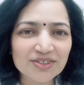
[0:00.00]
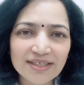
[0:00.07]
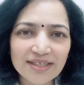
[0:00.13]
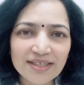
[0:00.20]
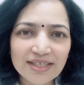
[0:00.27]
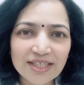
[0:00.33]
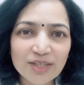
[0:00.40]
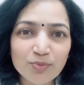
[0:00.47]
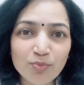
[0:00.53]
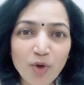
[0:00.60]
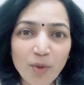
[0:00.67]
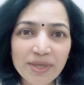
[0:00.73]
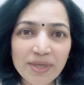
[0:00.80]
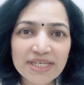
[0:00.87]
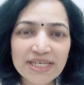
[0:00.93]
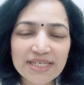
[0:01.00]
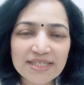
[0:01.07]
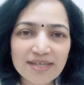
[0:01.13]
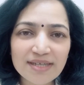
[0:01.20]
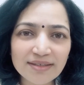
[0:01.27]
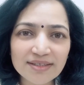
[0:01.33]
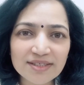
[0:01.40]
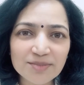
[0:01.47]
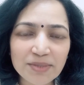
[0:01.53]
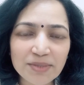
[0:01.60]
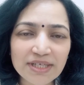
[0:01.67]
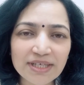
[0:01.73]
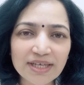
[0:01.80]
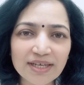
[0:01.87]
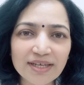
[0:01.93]
The moment he started
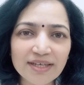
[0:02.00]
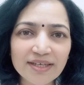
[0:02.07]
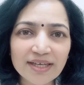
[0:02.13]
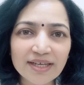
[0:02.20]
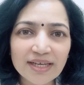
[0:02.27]
speaking,